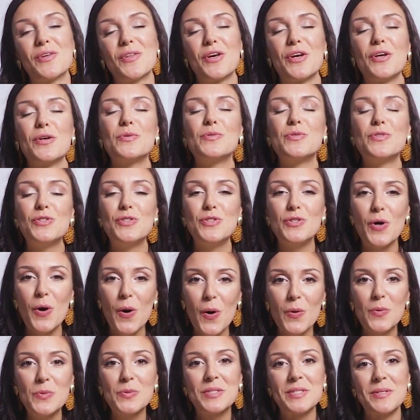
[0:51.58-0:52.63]
so that you
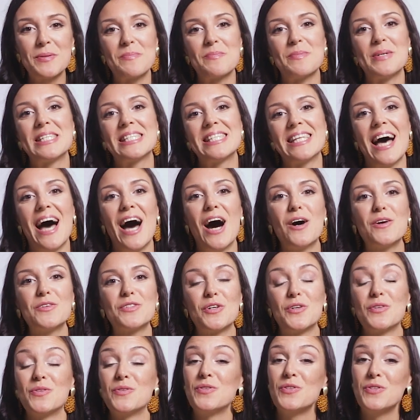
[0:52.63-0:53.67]
don't miss out
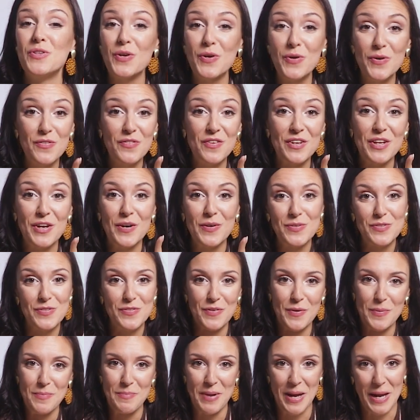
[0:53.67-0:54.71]
on new videos
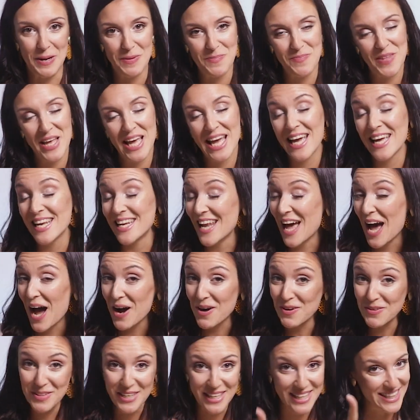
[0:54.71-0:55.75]
from me.
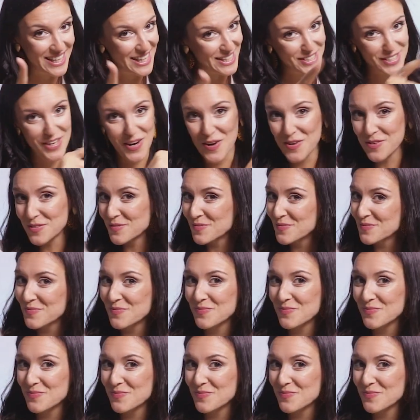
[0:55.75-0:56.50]
Now, let's go.